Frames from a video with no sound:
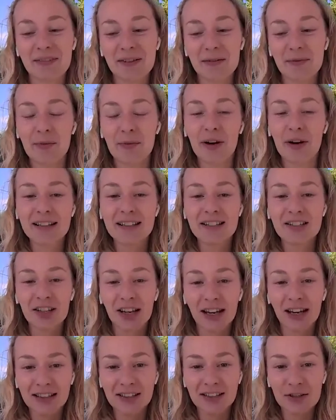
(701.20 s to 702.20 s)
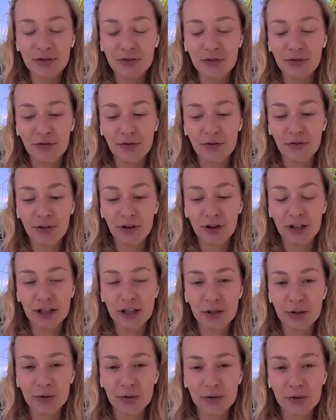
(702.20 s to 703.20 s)
what changed for
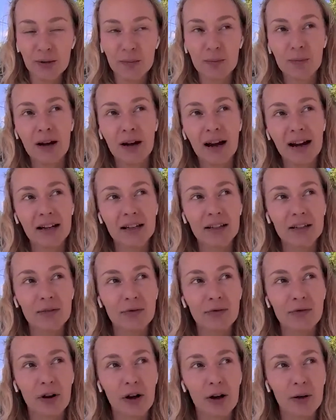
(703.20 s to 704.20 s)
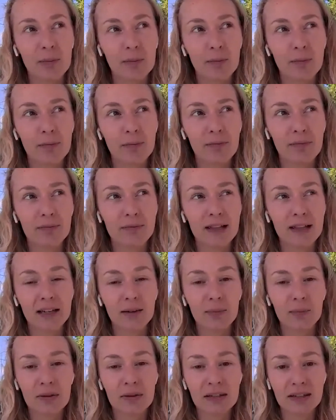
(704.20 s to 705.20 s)
you apart from like
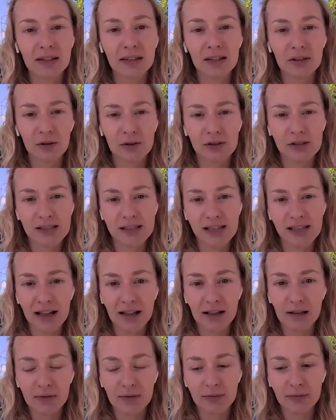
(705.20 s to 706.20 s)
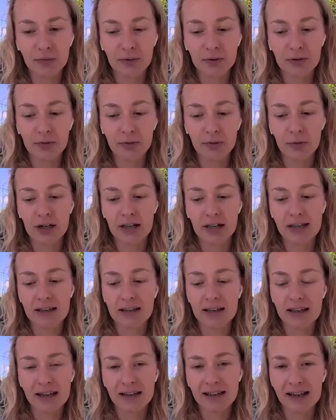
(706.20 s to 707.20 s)
being yourself? Were there
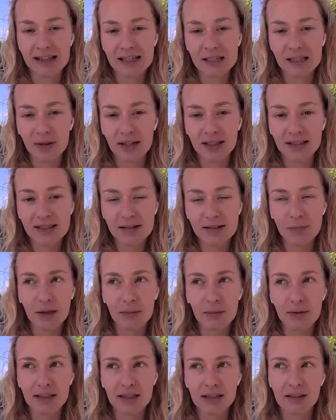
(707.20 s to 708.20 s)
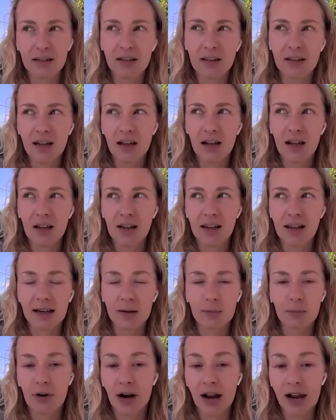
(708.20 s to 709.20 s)
like aspects maybe in like
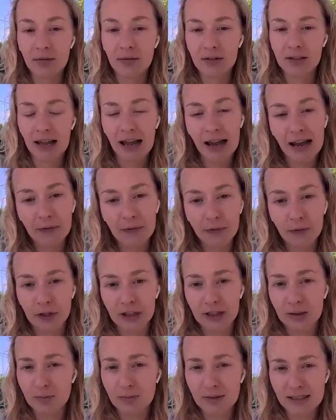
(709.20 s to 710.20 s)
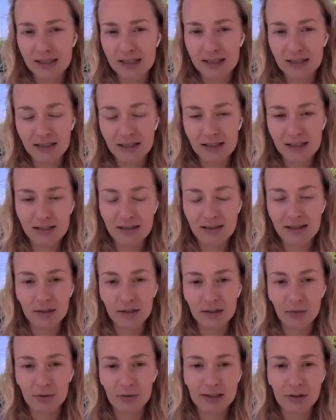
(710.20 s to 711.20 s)
private life or in business that
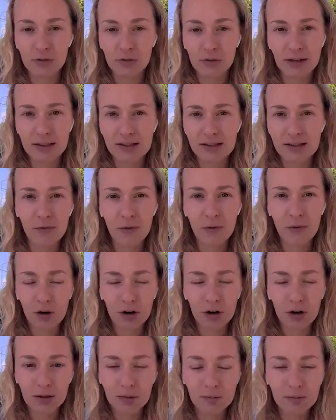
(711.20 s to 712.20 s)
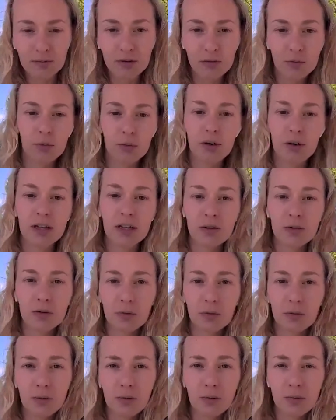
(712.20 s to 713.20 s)
really transformed where
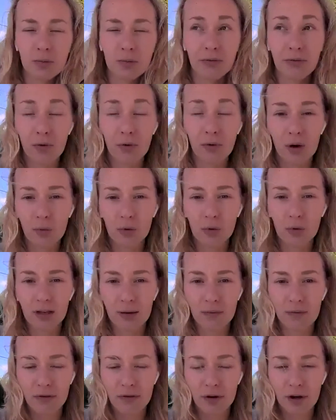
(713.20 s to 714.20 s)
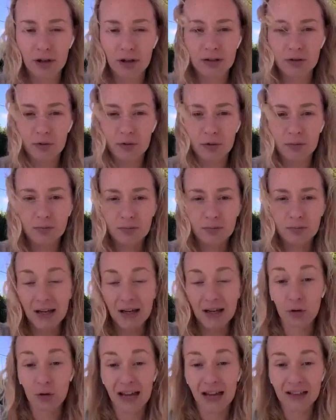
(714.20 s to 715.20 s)
you before wouldn't have thought it
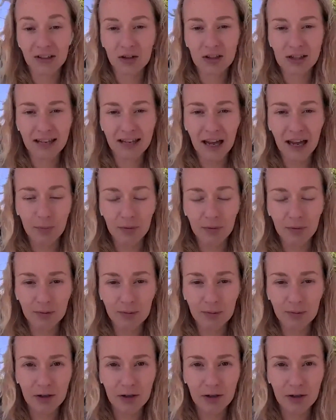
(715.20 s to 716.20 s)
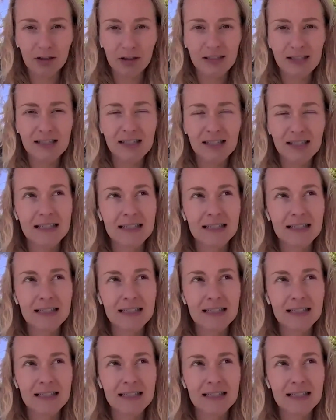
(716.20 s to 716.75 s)
could actually happen? Because